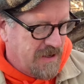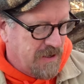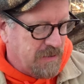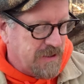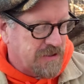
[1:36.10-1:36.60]

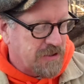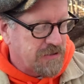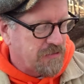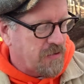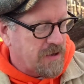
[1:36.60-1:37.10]
We
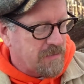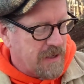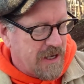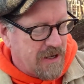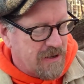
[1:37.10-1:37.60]
search for him
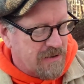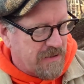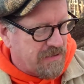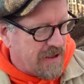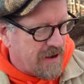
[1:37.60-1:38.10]
here
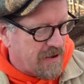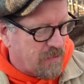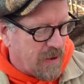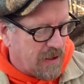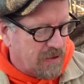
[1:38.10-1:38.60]
and there
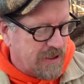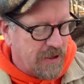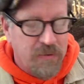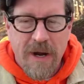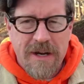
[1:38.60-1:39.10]
while
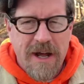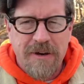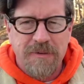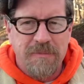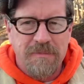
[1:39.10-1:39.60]
looking right at
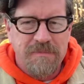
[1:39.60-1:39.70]
him.